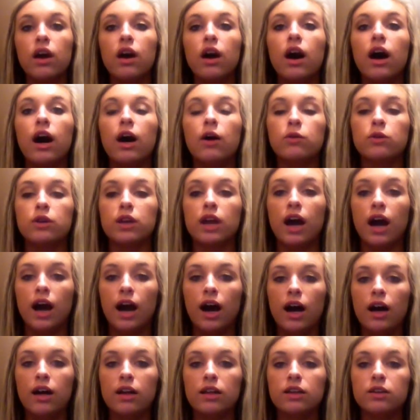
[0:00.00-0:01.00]
I would
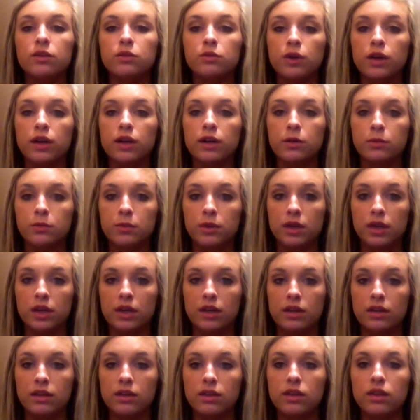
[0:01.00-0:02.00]
highly
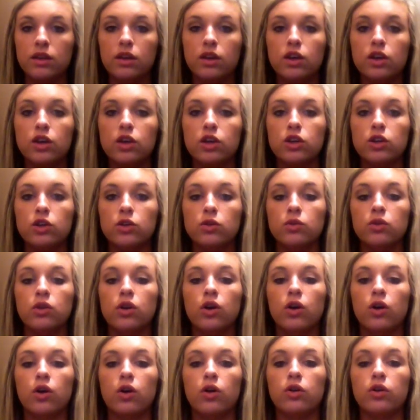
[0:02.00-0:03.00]
recommend you
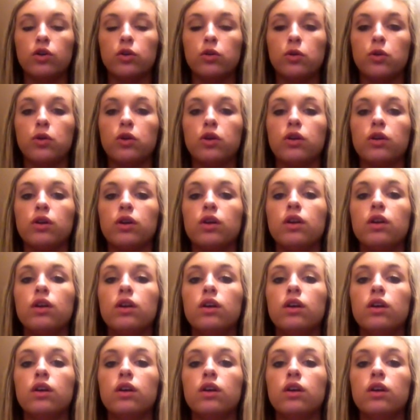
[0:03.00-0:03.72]
call your